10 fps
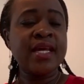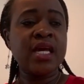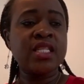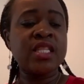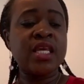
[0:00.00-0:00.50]

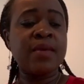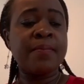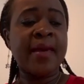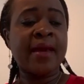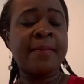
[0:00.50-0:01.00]
the
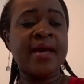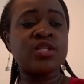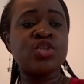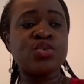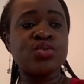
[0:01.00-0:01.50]
Birkman
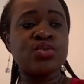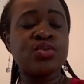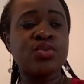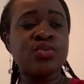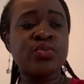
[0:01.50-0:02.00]
tool
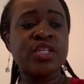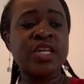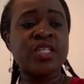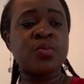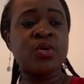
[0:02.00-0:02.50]
which I
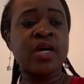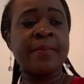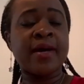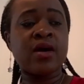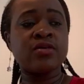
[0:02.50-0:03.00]
spoke
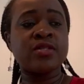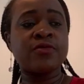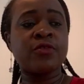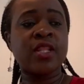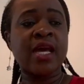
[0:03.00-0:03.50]
about
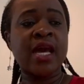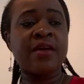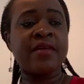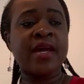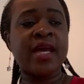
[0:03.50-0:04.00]
for the
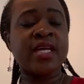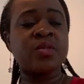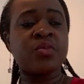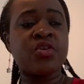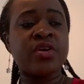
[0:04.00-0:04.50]
career
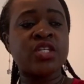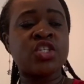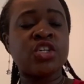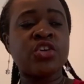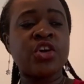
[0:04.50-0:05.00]

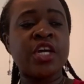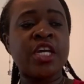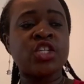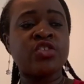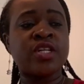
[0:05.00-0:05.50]
exploration or your
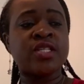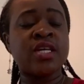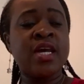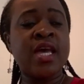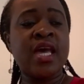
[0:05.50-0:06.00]
interest
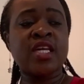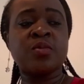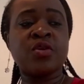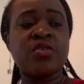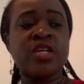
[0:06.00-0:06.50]

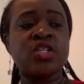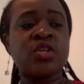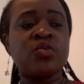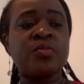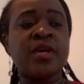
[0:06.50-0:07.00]
exploration
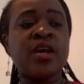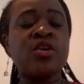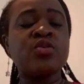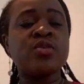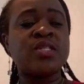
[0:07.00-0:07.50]
will be a
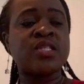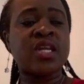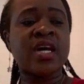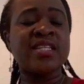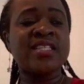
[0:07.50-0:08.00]
good
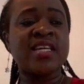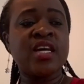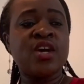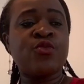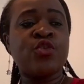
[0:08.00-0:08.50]
start
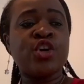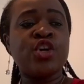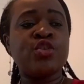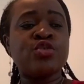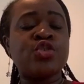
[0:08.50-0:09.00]
for
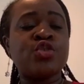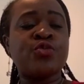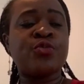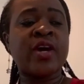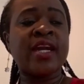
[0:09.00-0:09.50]
you to
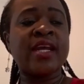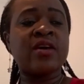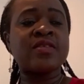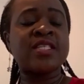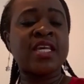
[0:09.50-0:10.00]
find
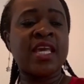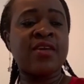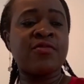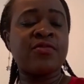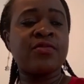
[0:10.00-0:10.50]
out
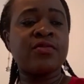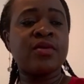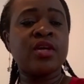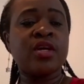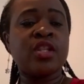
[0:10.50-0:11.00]
if
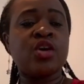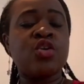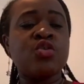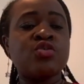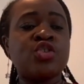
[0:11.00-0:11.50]
the
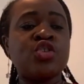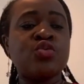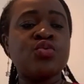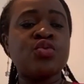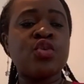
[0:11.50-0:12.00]
goals
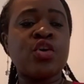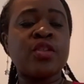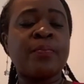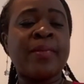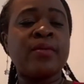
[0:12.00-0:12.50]
you or
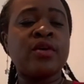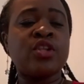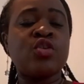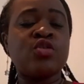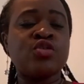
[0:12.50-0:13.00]
the the
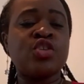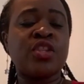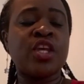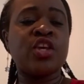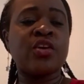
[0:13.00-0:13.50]
goals you
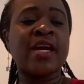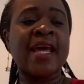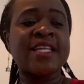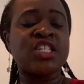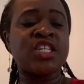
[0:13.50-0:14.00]
think you can
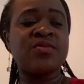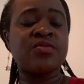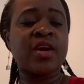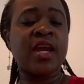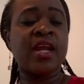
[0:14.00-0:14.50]
achieve, right,